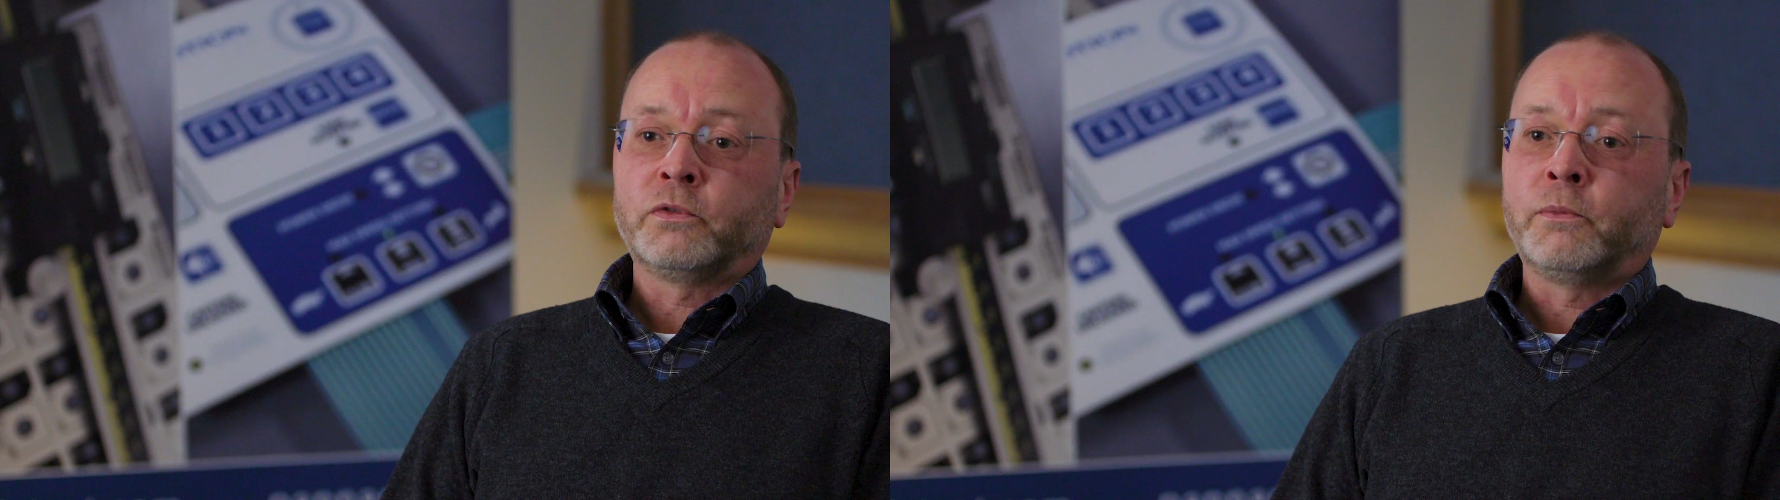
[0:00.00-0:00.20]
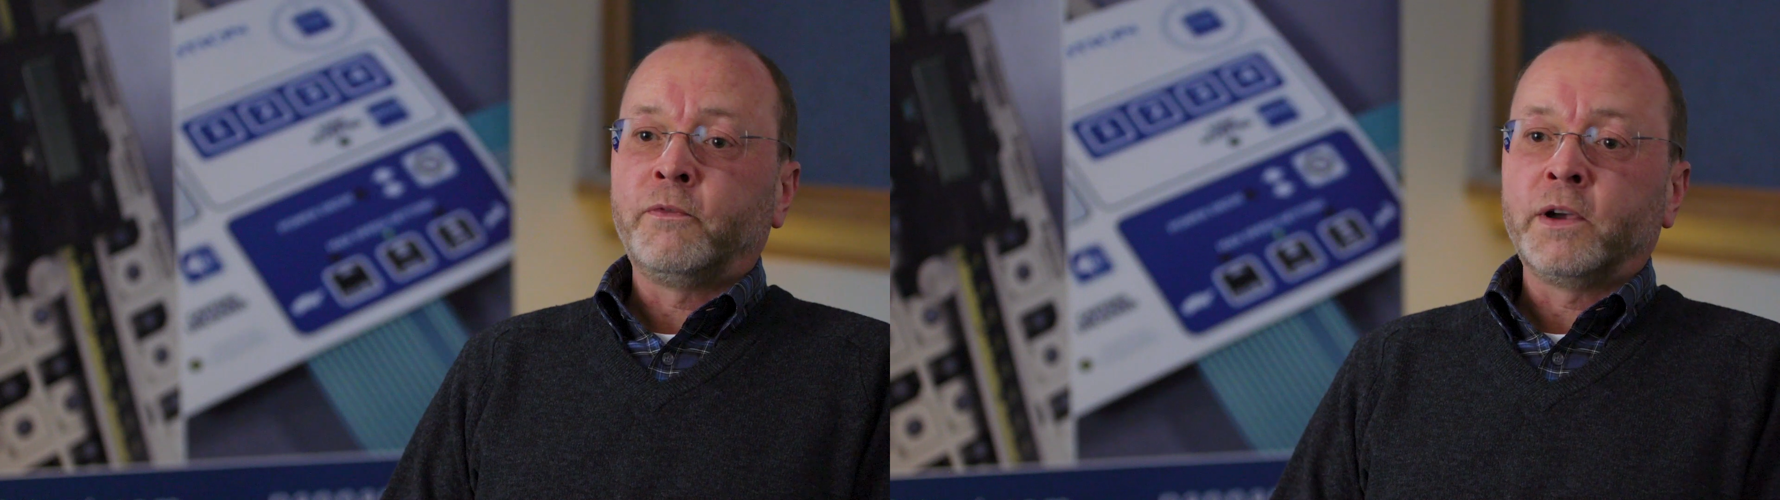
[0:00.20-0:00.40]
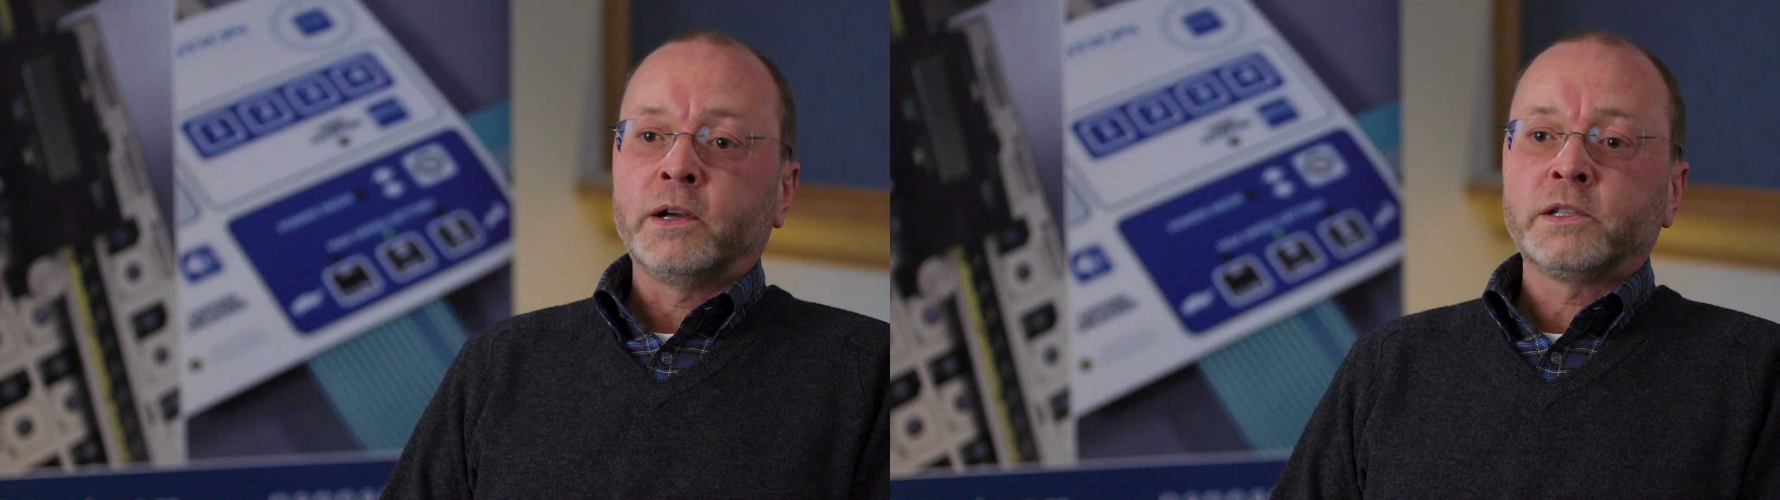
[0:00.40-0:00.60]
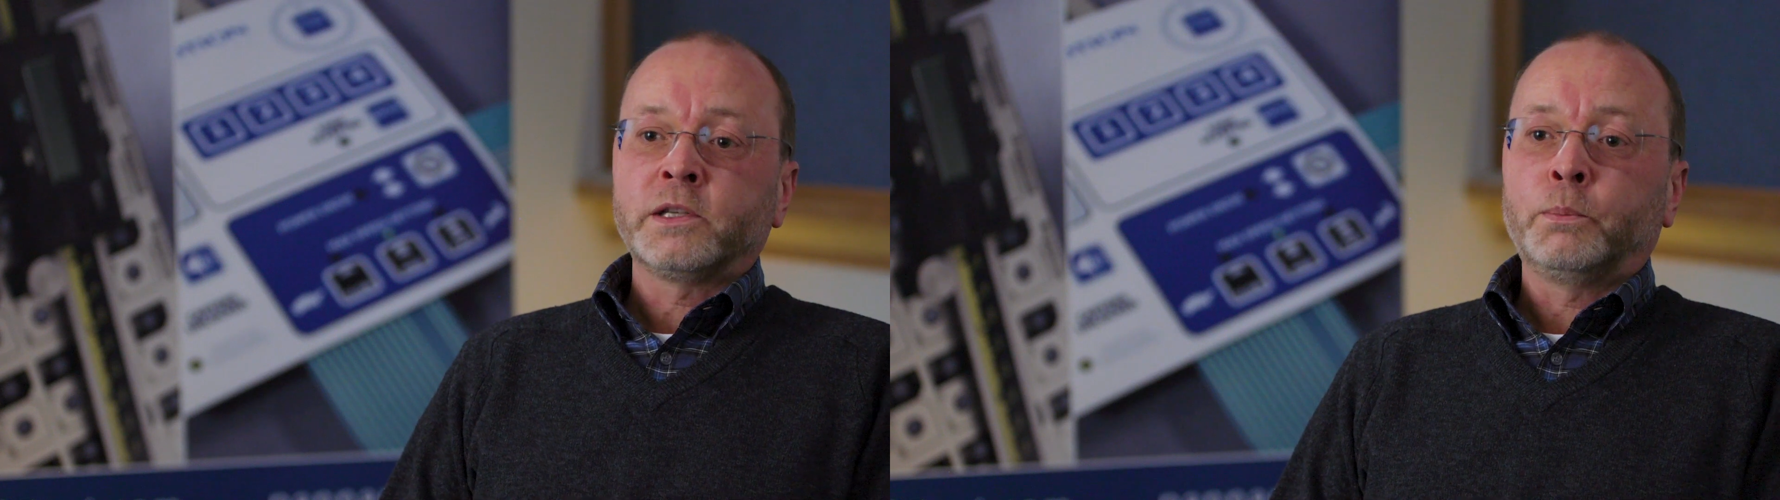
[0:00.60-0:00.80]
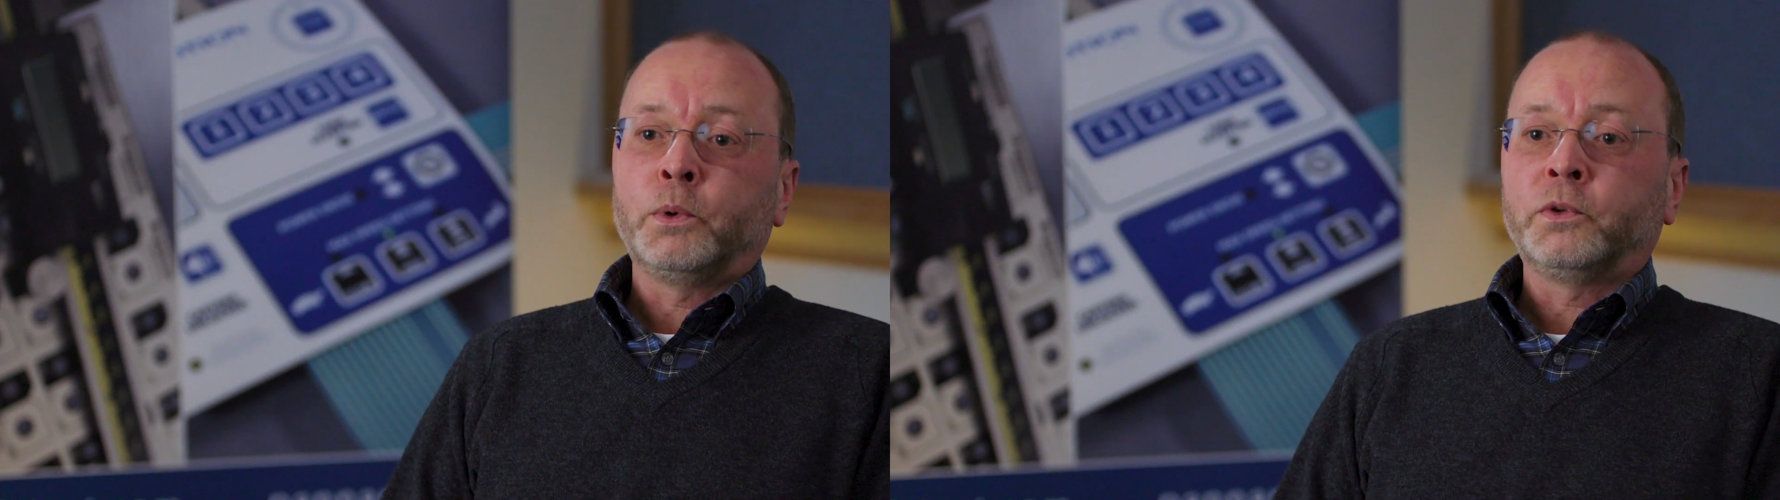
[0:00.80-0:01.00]
from very
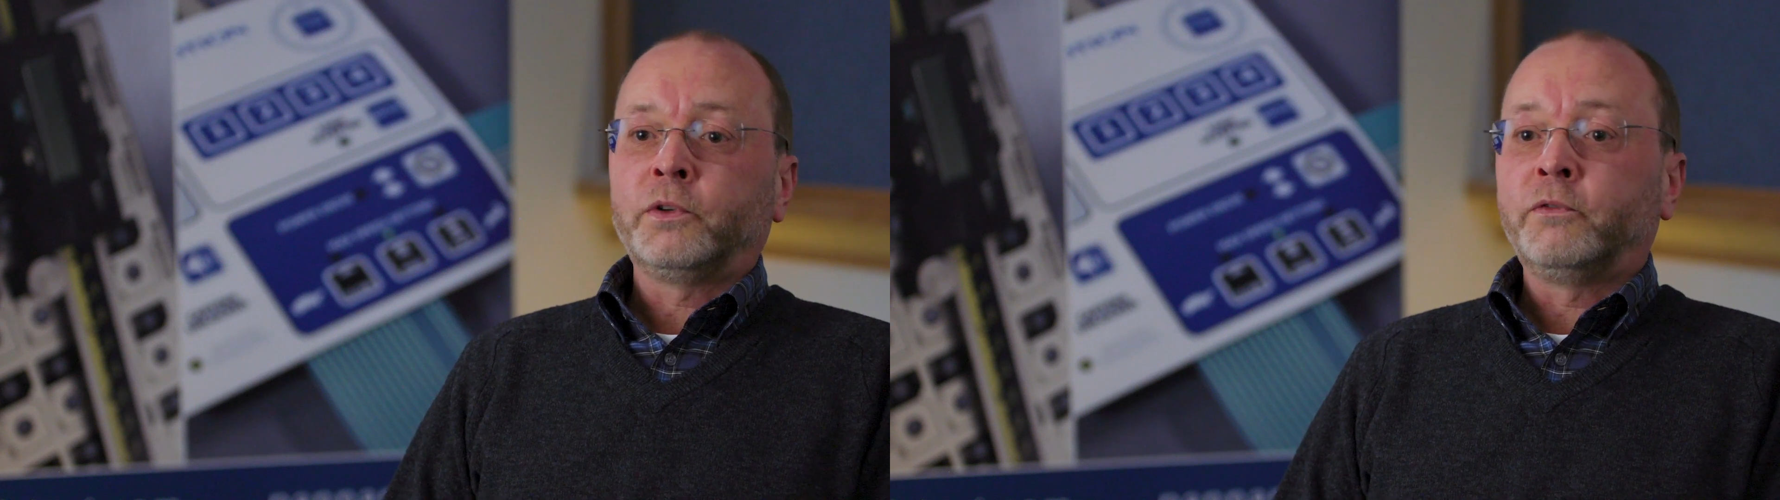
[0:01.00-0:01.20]
simple to